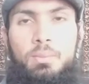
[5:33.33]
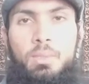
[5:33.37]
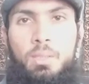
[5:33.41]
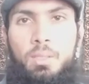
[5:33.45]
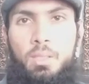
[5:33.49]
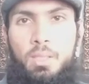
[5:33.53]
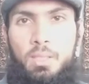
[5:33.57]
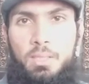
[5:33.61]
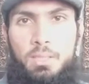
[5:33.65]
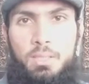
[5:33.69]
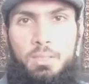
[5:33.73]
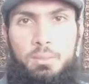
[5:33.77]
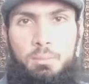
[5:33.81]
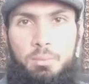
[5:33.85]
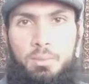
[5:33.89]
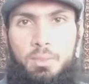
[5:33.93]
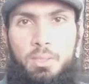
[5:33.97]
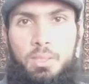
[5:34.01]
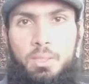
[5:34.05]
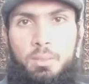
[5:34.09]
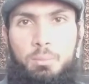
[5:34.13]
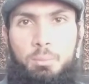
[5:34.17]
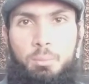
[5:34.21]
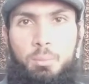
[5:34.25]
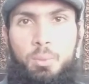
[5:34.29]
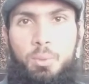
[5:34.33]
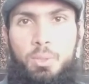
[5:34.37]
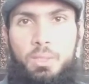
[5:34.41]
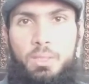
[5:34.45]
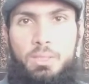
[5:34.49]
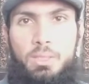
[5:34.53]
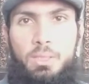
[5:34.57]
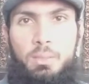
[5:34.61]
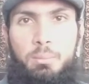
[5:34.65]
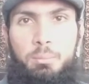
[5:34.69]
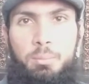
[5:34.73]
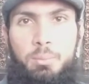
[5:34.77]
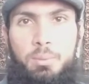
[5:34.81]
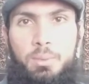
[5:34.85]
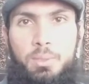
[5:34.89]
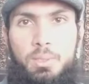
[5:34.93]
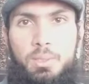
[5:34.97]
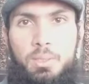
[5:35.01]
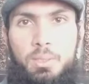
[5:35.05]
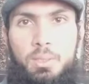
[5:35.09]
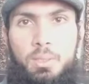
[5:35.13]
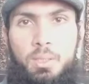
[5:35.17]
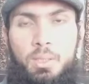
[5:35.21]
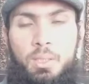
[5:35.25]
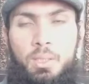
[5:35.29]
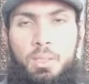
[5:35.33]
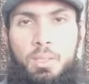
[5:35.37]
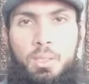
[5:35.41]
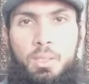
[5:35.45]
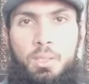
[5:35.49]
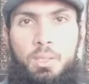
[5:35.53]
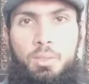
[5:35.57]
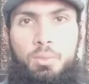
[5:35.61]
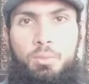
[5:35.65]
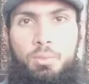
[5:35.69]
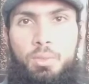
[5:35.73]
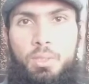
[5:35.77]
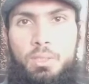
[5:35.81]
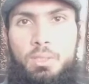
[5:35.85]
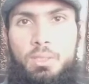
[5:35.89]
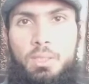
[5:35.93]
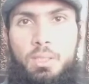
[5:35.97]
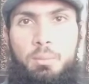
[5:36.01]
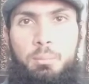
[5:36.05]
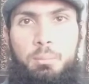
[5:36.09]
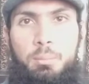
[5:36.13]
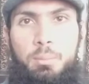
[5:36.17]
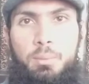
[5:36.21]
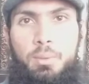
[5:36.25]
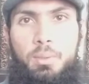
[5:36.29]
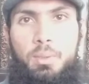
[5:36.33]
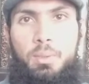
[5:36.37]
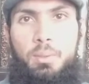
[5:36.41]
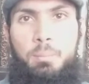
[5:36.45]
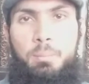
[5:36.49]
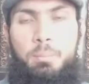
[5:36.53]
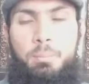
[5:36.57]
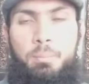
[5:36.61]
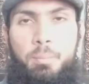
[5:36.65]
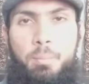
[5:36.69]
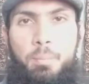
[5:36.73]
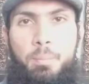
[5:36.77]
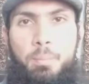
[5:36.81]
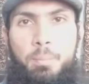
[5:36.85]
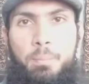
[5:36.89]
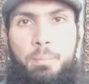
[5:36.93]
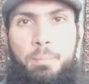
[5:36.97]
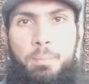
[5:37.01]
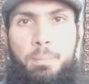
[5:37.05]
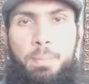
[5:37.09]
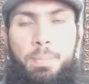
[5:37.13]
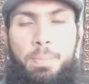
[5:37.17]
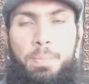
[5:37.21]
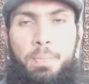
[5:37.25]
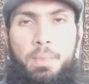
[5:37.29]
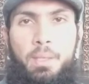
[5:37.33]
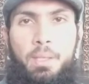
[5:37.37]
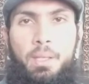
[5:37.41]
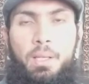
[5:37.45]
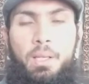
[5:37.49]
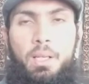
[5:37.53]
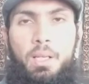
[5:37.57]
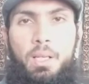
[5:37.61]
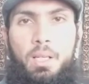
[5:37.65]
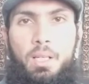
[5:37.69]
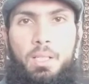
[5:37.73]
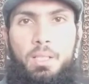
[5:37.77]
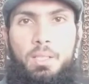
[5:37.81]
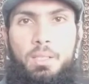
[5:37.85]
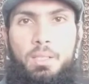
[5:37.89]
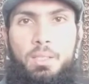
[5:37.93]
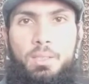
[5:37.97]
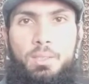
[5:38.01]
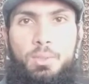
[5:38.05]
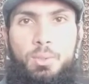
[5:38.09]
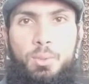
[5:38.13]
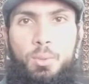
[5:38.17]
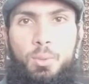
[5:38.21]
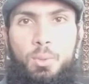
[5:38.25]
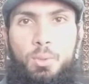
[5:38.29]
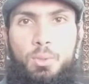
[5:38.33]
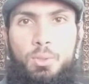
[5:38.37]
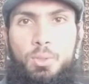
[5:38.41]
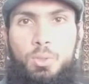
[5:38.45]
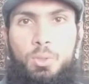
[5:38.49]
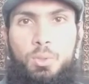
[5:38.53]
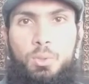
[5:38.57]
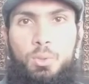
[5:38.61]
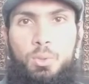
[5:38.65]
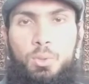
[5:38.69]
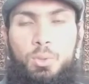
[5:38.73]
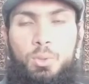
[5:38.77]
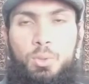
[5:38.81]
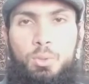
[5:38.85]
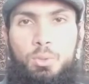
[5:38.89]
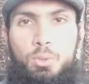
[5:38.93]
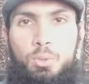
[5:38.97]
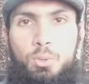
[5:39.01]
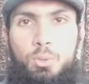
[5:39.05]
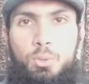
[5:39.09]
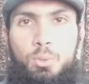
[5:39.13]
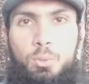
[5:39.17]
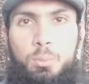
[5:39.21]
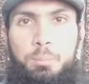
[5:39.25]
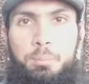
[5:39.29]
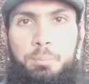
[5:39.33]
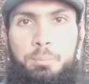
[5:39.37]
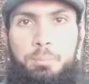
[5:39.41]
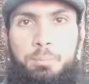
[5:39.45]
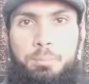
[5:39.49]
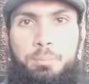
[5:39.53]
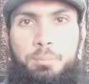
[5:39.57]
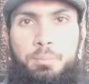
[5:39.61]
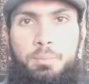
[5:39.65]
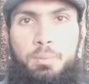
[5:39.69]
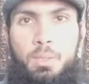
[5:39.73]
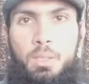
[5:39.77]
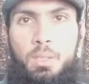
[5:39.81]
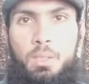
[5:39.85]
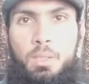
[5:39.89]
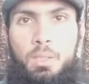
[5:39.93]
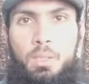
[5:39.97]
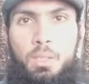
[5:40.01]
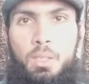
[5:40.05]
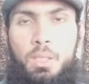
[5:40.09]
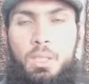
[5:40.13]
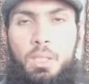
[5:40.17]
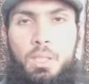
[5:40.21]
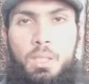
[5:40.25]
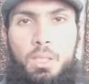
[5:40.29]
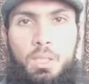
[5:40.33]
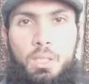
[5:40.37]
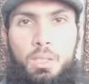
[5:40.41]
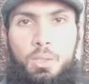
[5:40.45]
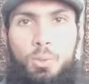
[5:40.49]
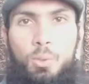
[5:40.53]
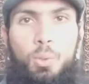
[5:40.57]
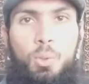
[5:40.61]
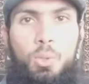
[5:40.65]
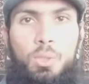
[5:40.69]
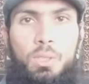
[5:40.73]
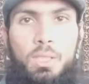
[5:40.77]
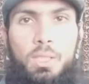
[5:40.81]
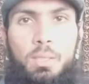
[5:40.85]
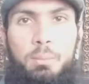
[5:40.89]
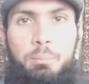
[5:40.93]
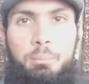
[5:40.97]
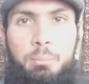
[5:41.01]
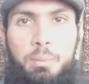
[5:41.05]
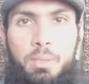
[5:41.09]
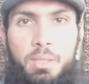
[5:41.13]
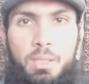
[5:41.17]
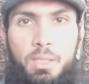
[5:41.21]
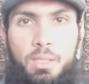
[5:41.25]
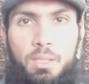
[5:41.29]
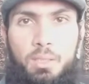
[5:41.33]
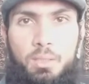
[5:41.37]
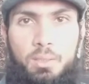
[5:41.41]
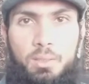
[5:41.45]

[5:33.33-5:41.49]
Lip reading: Let's take more examples. For example, I told you to cook the meal.